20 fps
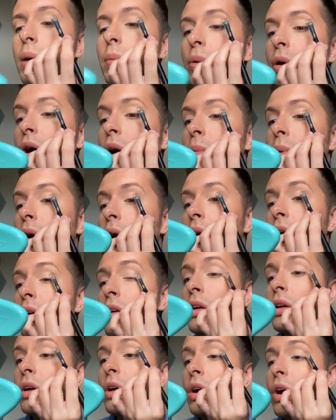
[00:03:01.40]
primer.
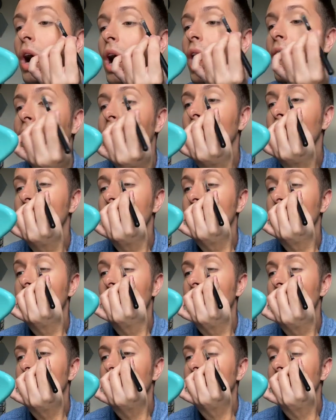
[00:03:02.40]
I have also
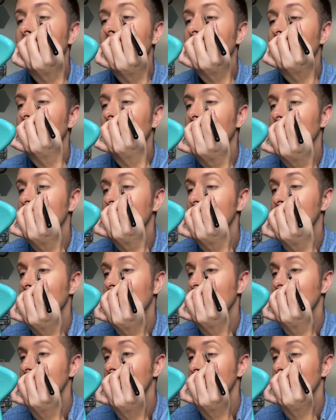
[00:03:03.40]
got the P. Louise
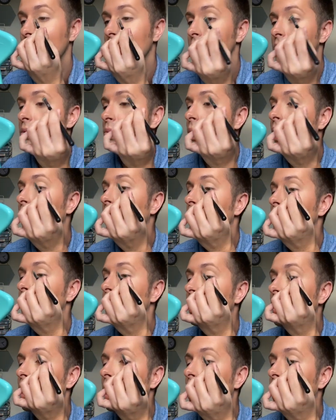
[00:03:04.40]
base one as well,
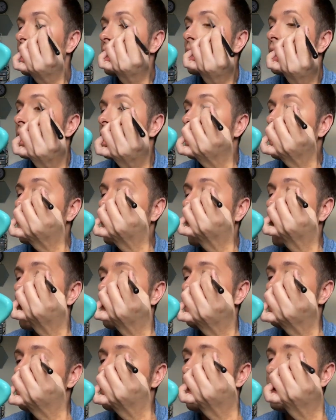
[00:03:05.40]
but I
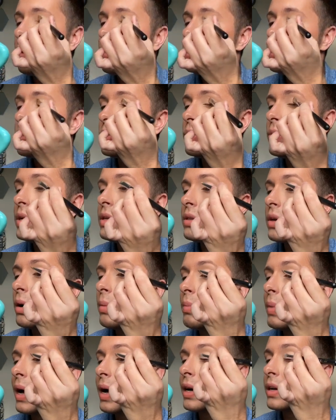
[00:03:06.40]
don't know, I just always come
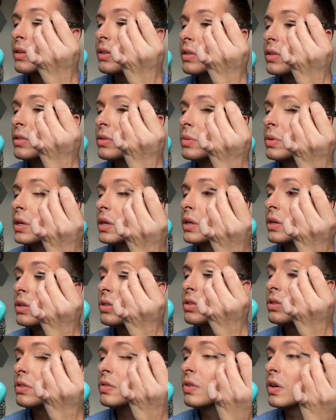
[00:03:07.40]
back to this one. I
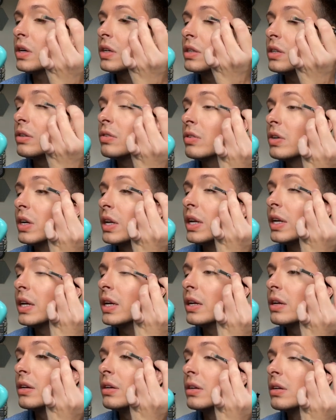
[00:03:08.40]
just find it
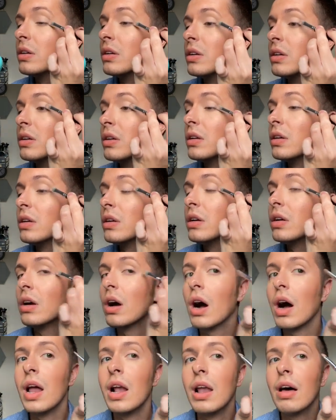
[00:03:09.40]
really...
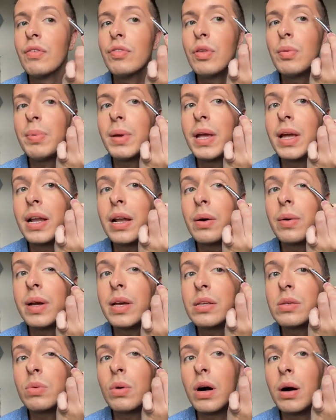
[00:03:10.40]
I love the P.
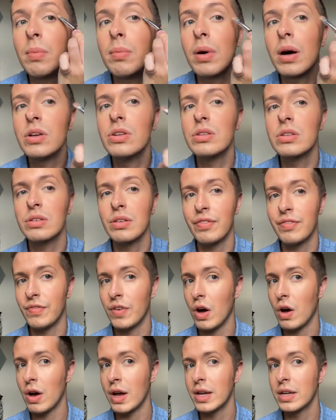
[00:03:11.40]
Louise one, but I just
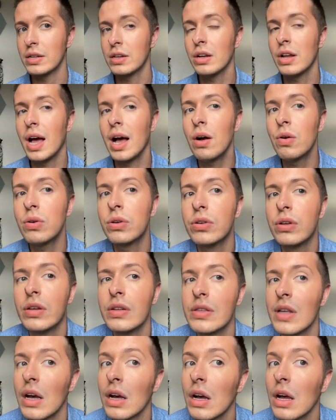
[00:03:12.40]
find... How good
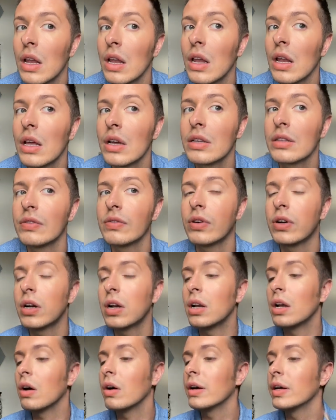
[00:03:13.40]
is that colour? Like, it's a very
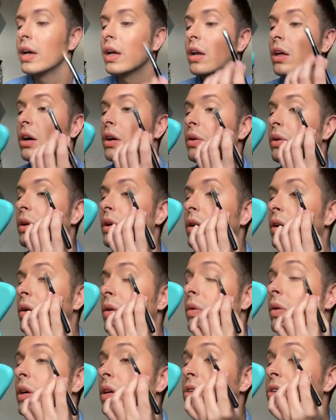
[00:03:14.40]
light yellow,
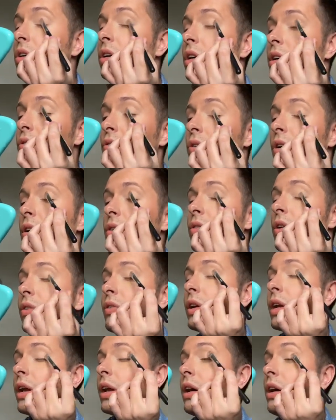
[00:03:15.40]
which I really, really,
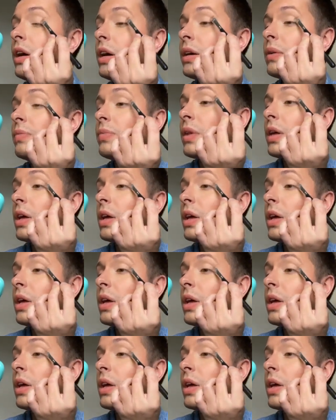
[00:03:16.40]
really like.